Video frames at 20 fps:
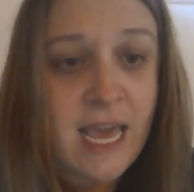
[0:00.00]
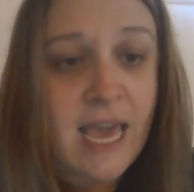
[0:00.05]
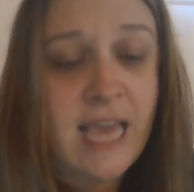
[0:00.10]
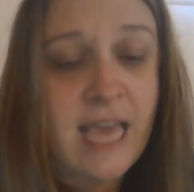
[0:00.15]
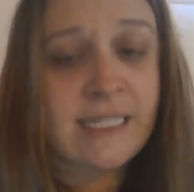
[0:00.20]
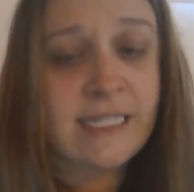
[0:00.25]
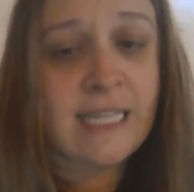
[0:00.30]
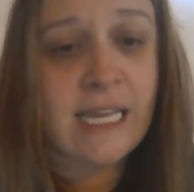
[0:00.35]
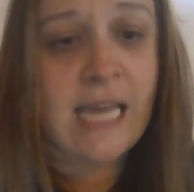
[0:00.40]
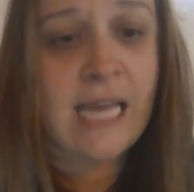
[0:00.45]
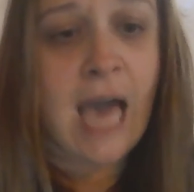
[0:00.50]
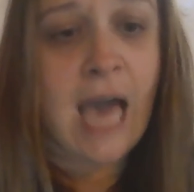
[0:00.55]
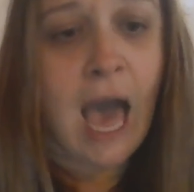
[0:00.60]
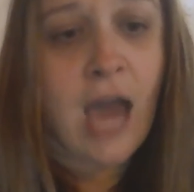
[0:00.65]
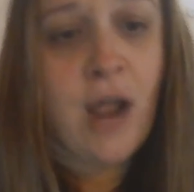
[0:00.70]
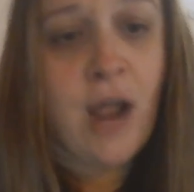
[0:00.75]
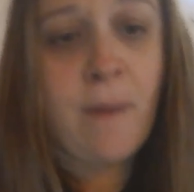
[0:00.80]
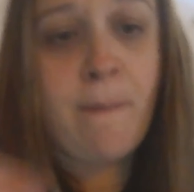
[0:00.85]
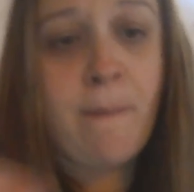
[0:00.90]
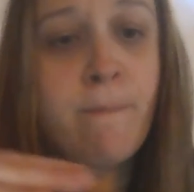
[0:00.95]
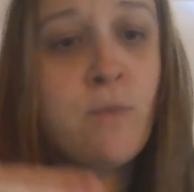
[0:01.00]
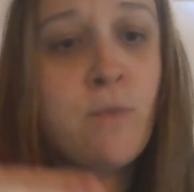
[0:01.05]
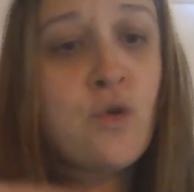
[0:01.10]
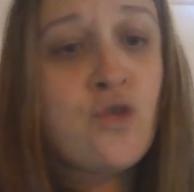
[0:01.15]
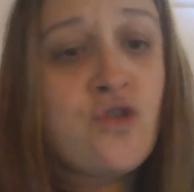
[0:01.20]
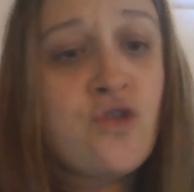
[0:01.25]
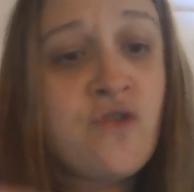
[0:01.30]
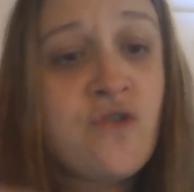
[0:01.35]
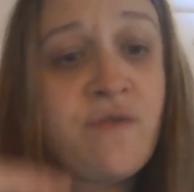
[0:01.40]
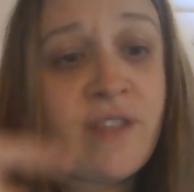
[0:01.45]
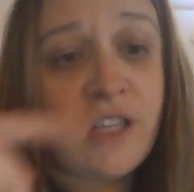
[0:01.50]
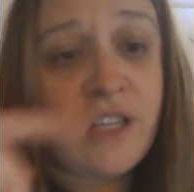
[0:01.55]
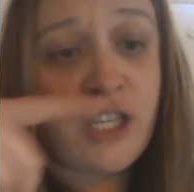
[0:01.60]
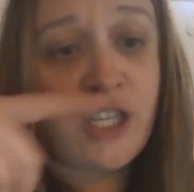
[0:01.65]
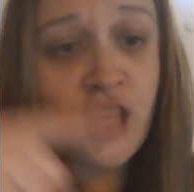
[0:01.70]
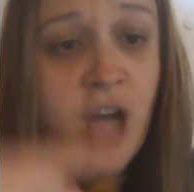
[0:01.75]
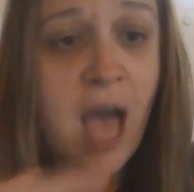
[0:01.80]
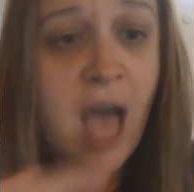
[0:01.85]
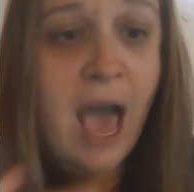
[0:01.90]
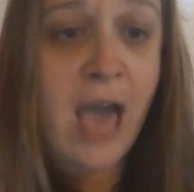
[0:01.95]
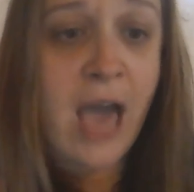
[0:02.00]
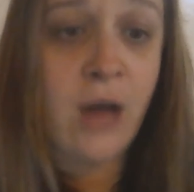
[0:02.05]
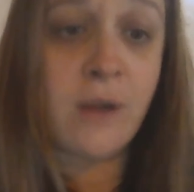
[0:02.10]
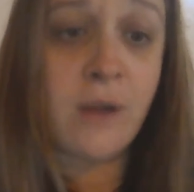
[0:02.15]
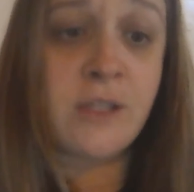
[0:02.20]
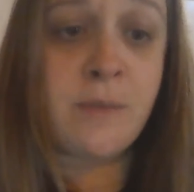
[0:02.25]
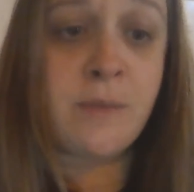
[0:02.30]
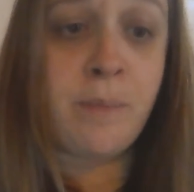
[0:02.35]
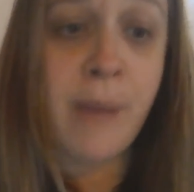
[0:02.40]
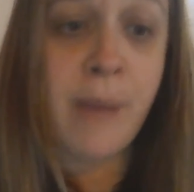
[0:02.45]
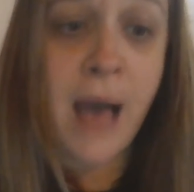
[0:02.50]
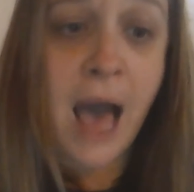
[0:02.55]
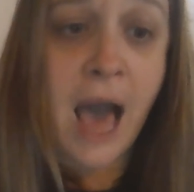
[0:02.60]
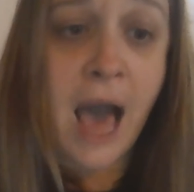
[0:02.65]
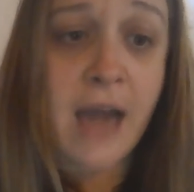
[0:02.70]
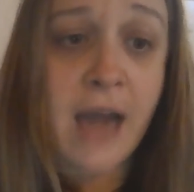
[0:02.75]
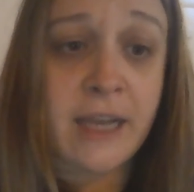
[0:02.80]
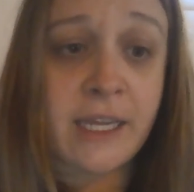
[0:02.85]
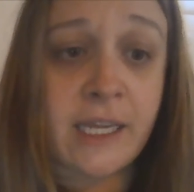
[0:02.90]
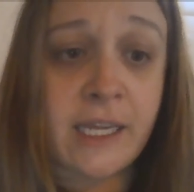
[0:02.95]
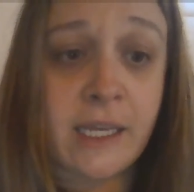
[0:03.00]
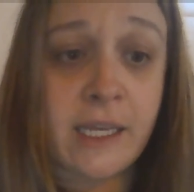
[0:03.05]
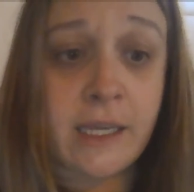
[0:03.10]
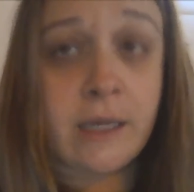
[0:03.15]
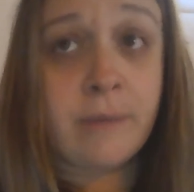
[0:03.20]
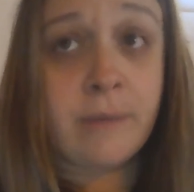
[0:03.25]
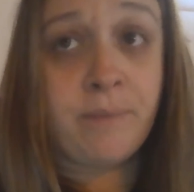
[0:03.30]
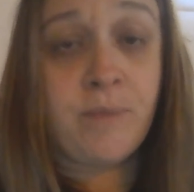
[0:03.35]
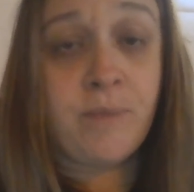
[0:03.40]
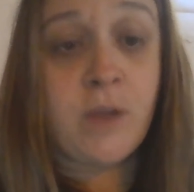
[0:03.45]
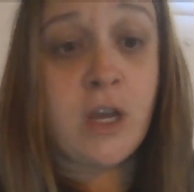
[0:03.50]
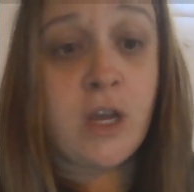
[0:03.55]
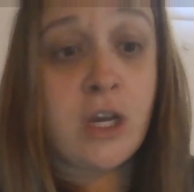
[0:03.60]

is to kind of move the child's body